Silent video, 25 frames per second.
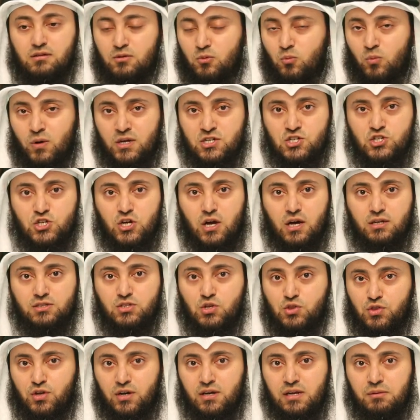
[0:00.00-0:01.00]
One
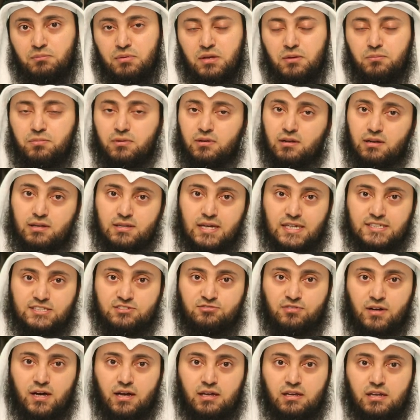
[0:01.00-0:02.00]
shot, 30 people,
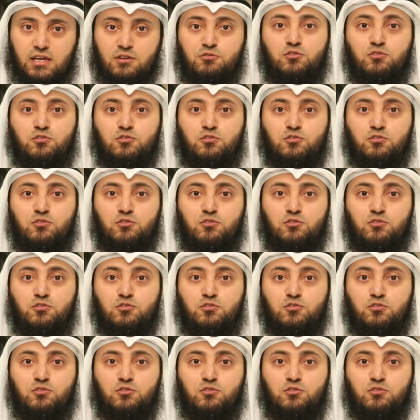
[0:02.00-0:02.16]
that's fine.